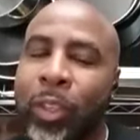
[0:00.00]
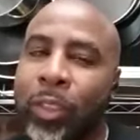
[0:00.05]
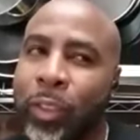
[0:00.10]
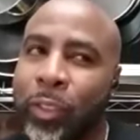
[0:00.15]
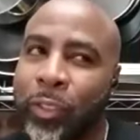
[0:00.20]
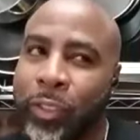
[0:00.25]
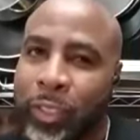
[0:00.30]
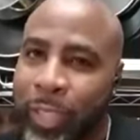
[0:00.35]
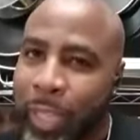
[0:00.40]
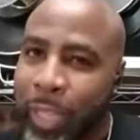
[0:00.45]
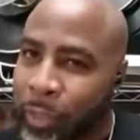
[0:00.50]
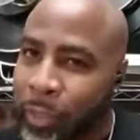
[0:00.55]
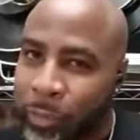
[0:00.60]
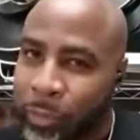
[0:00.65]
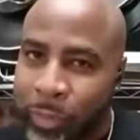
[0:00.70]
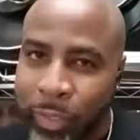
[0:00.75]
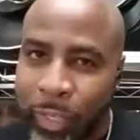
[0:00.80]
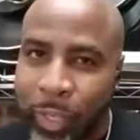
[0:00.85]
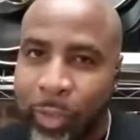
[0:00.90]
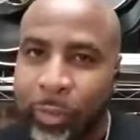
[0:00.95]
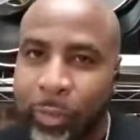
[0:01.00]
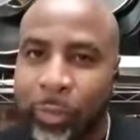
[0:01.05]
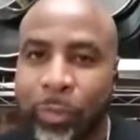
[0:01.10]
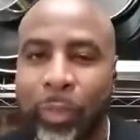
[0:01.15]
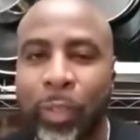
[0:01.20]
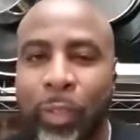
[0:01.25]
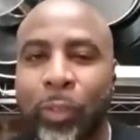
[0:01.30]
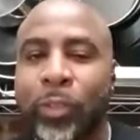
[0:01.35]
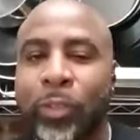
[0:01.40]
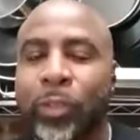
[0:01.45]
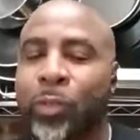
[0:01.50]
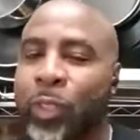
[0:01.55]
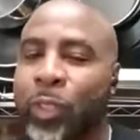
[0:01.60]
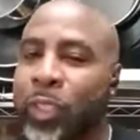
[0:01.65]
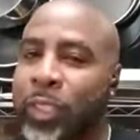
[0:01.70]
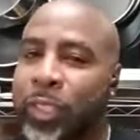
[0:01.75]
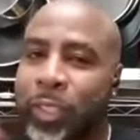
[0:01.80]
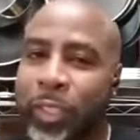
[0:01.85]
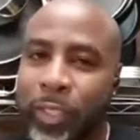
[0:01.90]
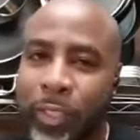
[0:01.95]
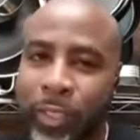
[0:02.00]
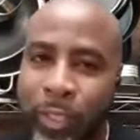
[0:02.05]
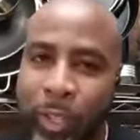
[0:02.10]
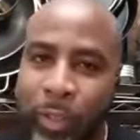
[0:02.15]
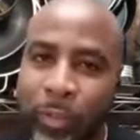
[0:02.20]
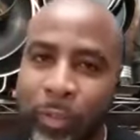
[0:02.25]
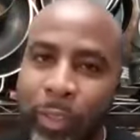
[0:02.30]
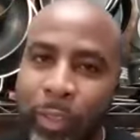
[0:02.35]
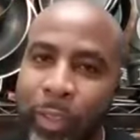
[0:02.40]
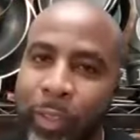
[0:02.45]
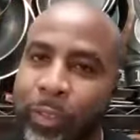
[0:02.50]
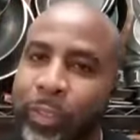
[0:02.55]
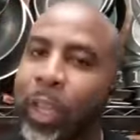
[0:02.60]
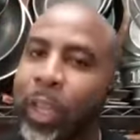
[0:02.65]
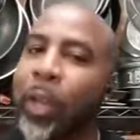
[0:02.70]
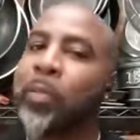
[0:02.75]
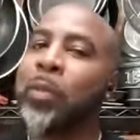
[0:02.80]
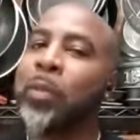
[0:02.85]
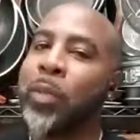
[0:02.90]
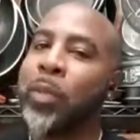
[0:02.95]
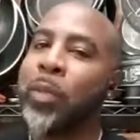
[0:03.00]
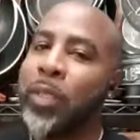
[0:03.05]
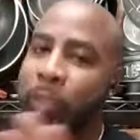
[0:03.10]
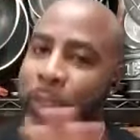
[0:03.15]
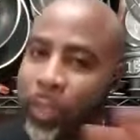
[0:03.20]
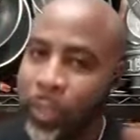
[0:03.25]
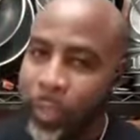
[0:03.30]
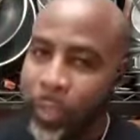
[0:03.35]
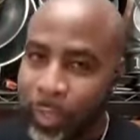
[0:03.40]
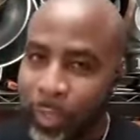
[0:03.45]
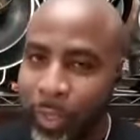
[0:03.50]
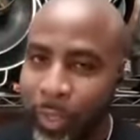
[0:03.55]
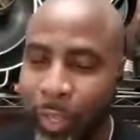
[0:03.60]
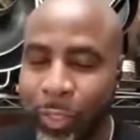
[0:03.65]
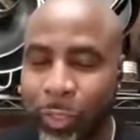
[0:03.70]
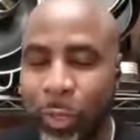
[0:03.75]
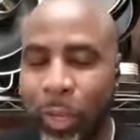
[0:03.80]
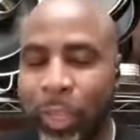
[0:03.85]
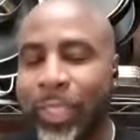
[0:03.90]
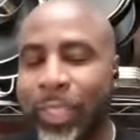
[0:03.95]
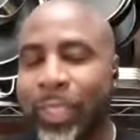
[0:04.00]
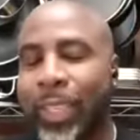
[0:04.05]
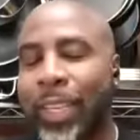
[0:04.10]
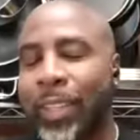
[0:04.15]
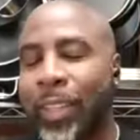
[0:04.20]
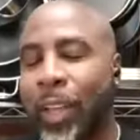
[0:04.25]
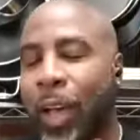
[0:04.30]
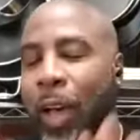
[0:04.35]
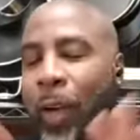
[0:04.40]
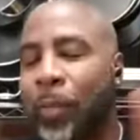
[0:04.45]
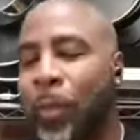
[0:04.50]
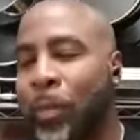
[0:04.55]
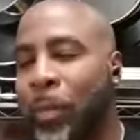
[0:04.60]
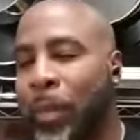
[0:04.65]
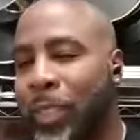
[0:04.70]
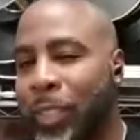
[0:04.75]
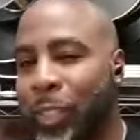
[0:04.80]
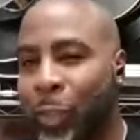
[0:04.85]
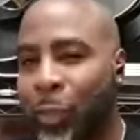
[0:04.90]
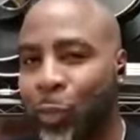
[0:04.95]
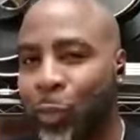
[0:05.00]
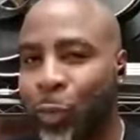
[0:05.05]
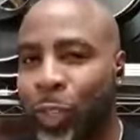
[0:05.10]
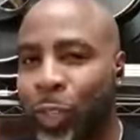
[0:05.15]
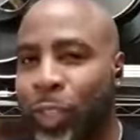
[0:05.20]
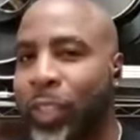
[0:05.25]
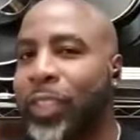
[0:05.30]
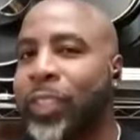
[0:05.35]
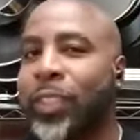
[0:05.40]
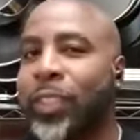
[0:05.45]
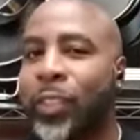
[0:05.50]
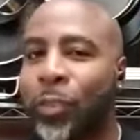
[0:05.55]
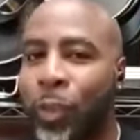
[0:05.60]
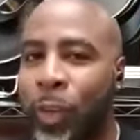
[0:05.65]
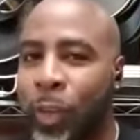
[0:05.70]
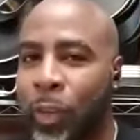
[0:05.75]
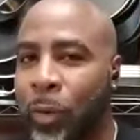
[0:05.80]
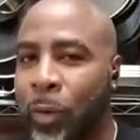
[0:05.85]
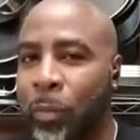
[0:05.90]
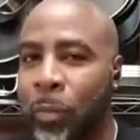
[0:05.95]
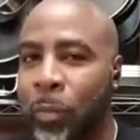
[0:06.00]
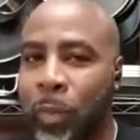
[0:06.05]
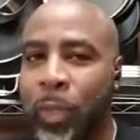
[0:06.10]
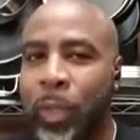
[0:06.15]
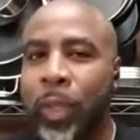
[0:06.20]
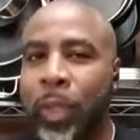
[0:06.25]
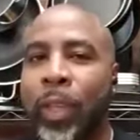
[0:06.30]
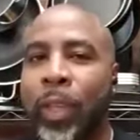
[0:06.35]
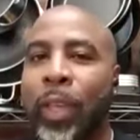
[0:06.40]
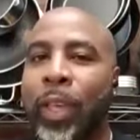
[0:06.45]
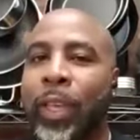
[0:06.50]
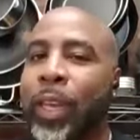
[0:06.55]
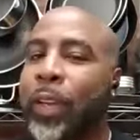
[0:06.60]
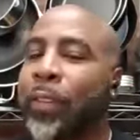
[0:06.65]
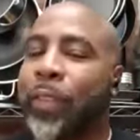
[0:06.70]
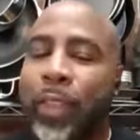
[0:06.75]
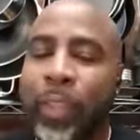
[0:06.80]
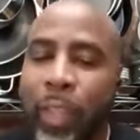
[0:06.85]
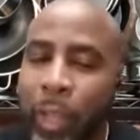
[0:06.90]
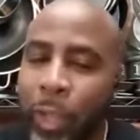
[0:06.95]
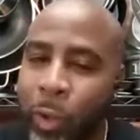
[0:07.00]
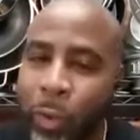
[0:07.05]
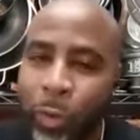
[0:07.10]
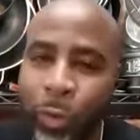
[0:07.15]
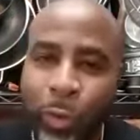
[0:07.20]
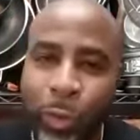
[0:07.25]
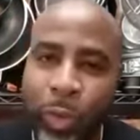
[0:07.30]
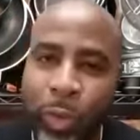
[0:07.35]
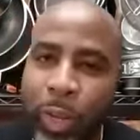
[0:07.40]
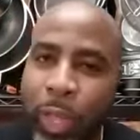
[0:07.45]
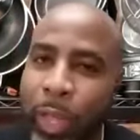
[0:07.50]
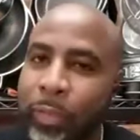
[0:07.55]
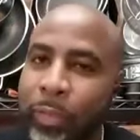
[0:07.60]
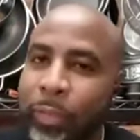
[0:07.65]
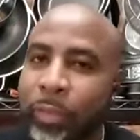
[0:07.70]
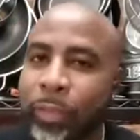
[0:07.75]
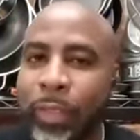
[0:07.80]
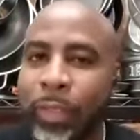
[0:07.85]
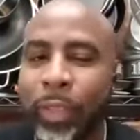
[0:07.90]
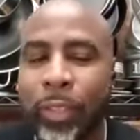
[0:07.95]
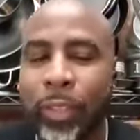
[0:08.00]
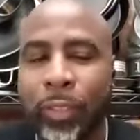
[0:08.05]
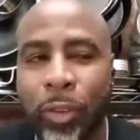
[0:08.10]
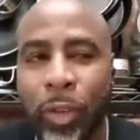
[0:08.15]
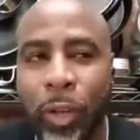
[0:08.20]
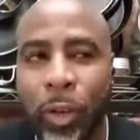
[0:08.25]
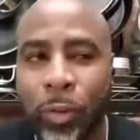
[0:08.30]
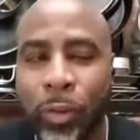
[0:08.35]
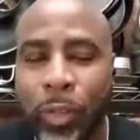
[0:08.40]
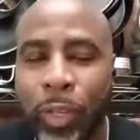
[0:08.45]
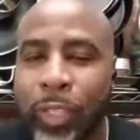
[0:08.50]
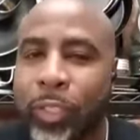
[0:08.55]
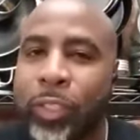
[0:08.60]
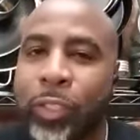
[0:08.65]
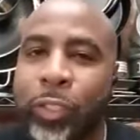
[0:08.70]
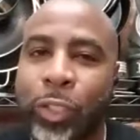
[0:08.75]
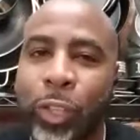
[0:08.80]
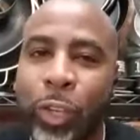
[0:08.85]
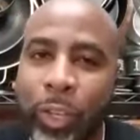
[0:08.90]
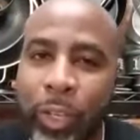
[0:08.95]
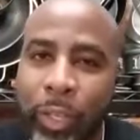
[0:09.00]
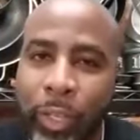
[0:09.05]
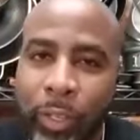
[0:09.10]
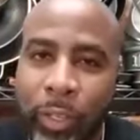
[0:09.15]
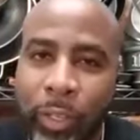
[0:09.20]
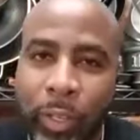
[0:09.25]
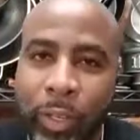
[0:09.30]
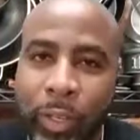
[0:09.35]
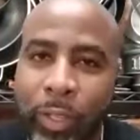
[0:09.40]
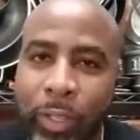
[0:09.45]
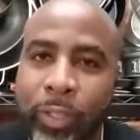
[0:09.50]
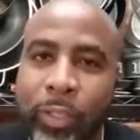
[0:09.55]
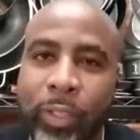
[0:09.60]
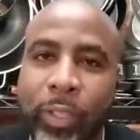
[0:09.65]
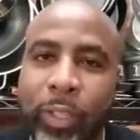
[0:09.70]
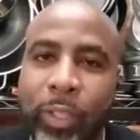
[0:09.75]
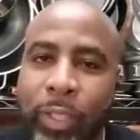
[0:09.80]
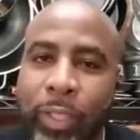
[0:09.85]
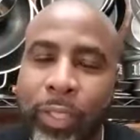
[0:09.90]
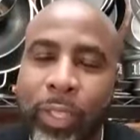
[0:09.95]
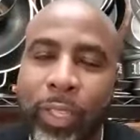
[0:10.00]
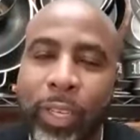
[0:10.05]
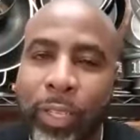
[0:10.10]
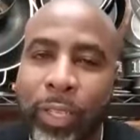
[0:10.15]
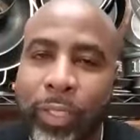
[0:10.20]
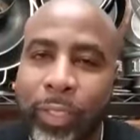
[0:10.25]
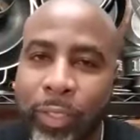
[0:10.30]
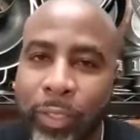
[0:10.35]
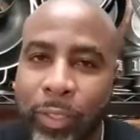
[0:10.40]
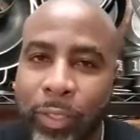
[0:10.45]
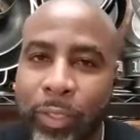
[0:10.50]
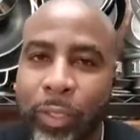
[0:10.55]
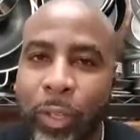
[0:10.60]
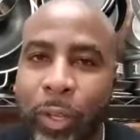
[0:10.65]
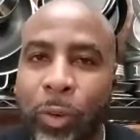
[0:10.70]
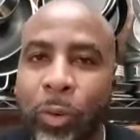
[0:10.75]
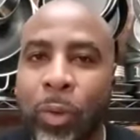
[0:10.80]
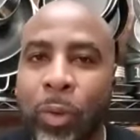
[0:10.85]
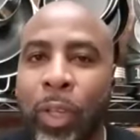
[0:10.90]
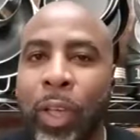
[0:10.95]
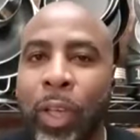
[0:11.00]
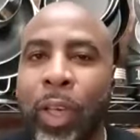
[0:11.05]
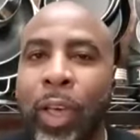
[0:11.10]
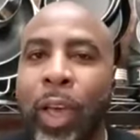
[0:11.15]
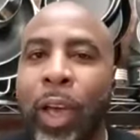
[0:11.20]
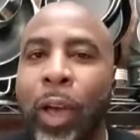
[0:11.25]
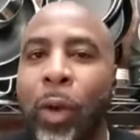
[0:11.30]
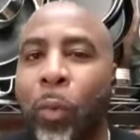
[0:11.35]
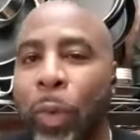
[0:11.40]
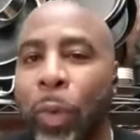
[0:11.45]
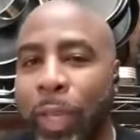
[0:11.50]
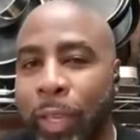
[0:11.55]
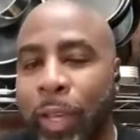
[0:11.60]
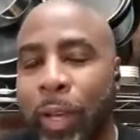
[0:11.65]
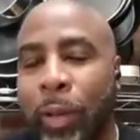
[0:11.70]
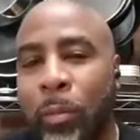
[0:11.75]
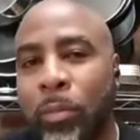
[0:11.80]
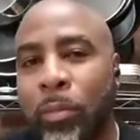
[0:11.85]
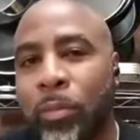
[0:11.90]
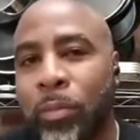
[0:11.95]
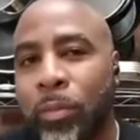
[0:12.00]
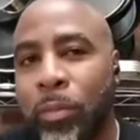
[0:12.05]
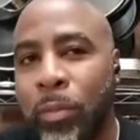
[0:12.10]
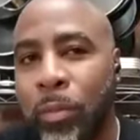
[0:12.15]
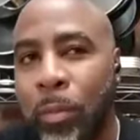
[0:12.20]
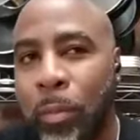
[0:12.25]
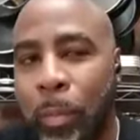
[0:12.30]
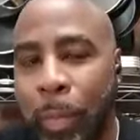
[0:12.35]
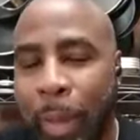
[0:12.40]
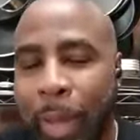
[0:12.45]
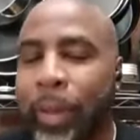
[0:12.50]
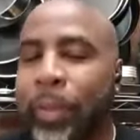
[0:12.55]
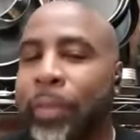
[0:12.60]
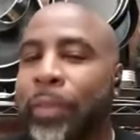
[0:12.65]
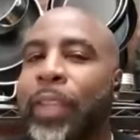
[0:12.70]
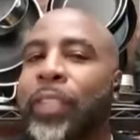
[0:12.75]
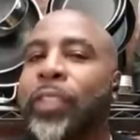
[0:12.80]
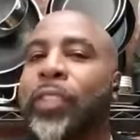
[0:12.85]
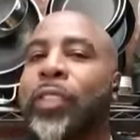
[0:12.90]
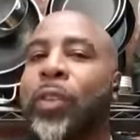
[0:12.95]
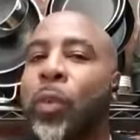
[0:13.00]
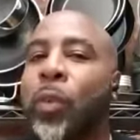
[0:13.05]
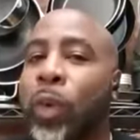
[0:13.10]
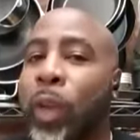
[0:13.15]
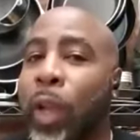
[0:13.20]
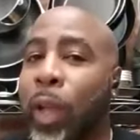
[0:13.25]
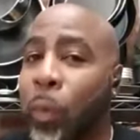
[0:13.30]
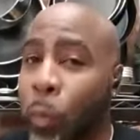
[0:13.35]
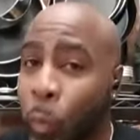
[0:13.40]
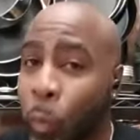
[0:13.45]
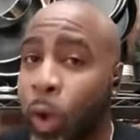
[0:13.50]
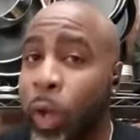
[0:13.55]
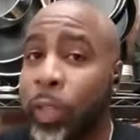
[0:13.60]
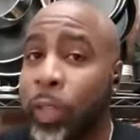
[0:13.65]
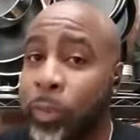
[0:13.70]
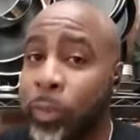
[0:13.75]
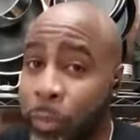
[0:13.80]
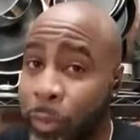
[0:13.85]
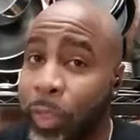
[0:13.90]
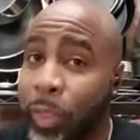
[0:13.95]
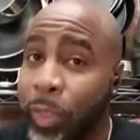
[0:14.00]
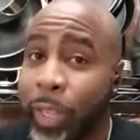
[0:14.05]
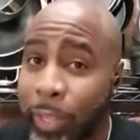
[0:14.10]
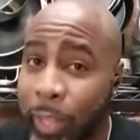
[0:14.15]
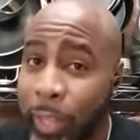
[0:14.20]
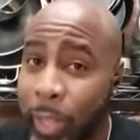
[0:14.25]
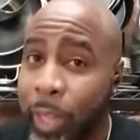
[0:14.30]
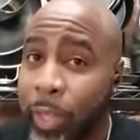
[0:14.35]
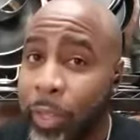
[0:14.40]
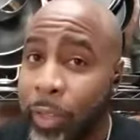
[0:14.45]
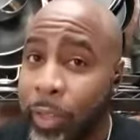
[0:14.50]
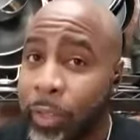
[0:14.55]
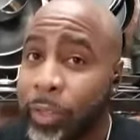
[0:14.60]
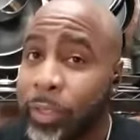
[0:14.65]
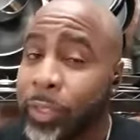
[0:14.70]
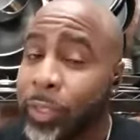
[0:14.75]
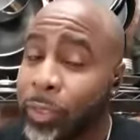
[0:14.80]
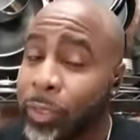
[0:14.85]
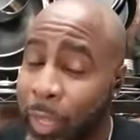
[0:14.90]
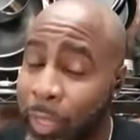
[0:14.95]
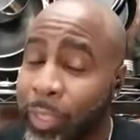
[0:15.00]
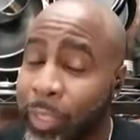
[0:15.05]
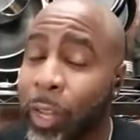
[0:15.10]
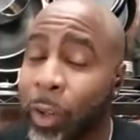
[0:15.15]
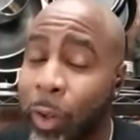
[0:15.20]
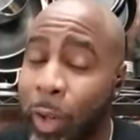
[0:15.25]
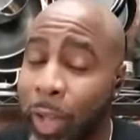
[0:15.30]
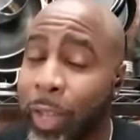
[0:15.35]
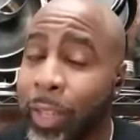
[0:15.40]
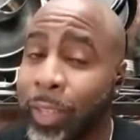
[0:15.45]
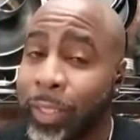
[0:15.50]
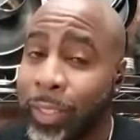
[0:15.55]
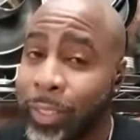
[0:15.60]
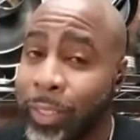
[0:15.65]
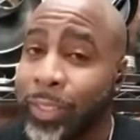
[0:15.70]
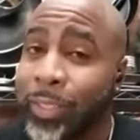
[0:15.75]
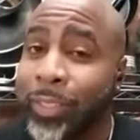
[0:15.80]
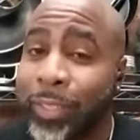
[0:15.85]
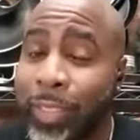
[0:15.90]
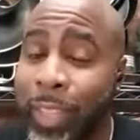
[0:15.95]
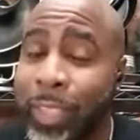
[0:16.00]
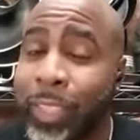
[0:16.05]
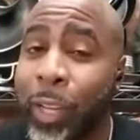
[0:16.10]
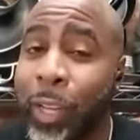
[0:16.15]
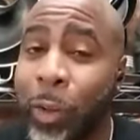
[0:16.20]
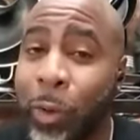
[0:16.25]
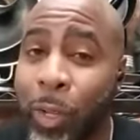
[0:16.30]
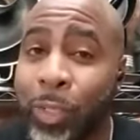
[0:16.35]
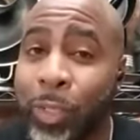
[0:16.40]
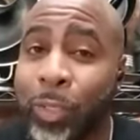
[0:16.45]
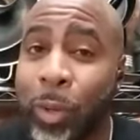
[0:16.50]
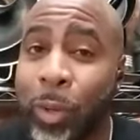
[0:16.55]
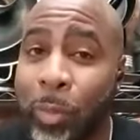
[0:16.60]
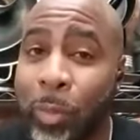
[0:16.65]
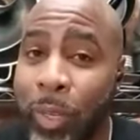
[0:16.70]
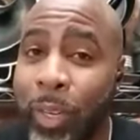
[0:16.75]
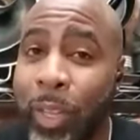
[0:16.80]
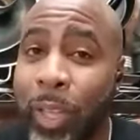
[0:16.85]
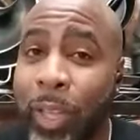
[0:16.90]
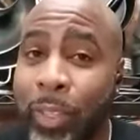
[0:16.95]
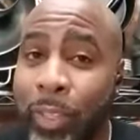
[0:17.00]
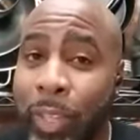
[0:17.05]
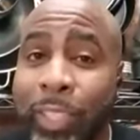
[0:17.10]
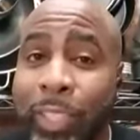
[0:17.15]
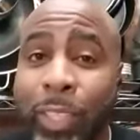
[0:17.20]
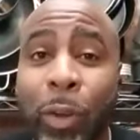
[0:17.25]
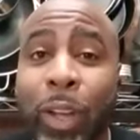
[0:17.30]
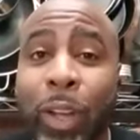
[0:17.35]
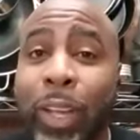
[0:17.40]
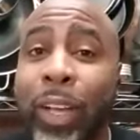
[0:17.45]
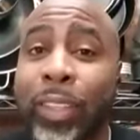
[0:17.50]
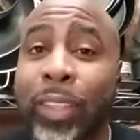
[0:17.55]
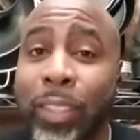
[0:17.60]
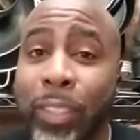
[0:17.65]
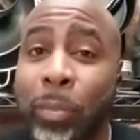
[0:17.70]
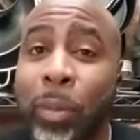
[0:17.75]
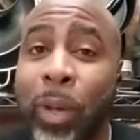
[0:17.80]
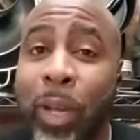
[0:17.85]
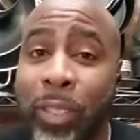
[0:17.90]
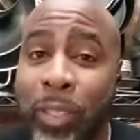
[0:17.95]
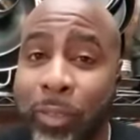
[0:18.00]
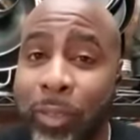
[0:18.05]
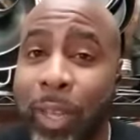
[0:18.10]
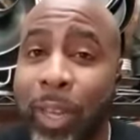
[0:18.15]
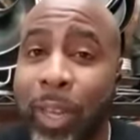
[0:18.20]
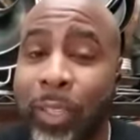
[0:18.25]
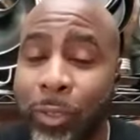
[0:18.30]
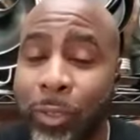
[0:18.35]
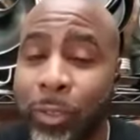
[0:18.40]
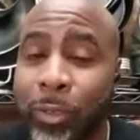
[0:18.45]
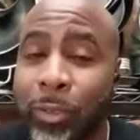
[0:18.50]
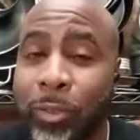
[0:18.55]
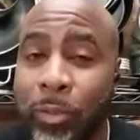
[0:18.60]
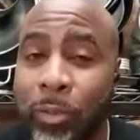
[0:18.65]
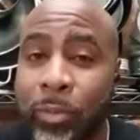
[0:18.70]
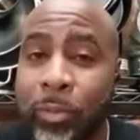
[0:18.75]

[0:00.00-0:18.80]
There's negative stuff, there's realistic stuff, and then there's optimistic. I try to stay in the optimistic, realistic realm, and everything that I go through in life, it's a journey and it's a lesson. So I wake up manifesting what I want for that day. So that's how I start my day. That's how I got this positive attitude.